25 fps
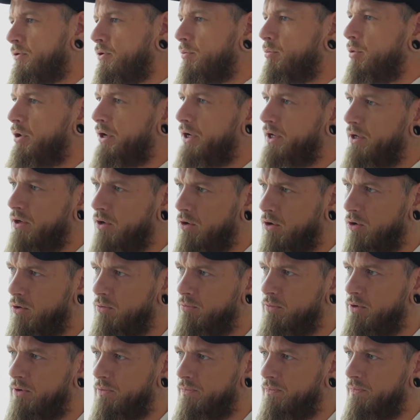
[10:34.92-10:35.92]
You bring it
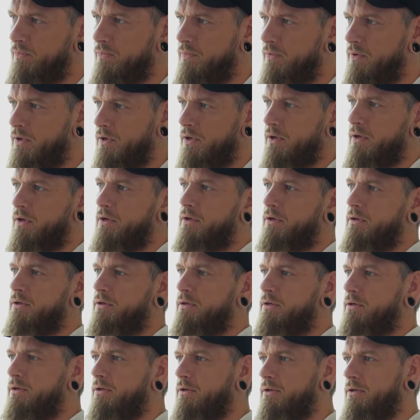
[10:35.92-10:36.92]
home,
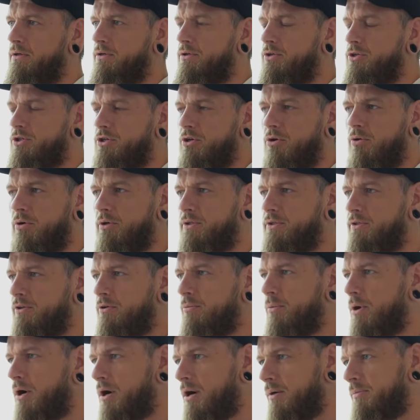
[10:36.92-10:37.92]
you, you show it to
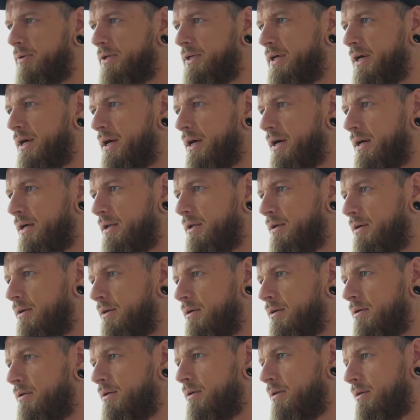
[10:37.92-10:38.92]
your mom and dad,
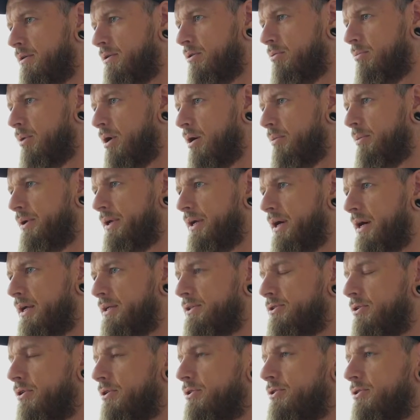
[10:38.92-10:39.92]
your mom and
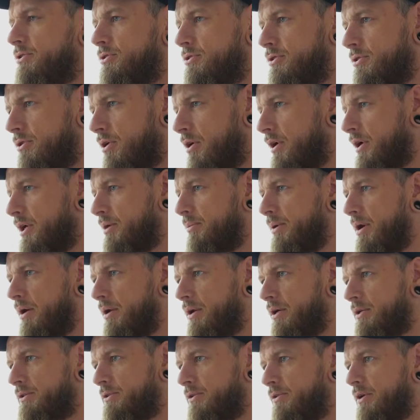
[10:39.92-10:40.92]
dad start talking
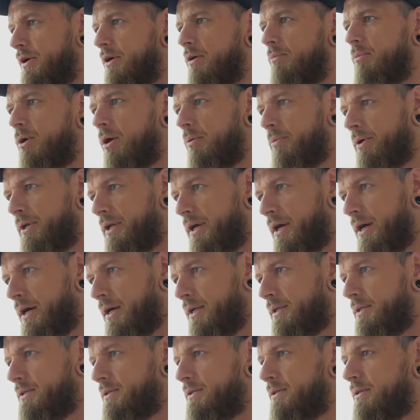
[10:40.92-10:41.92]
about it to their mom and
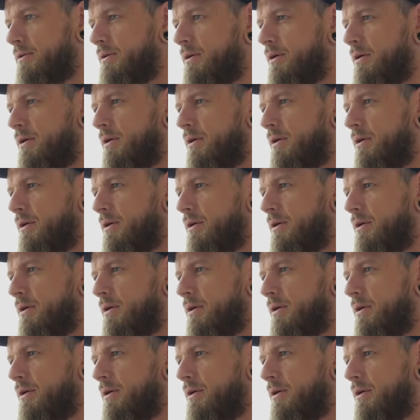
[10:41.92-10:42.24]
dads.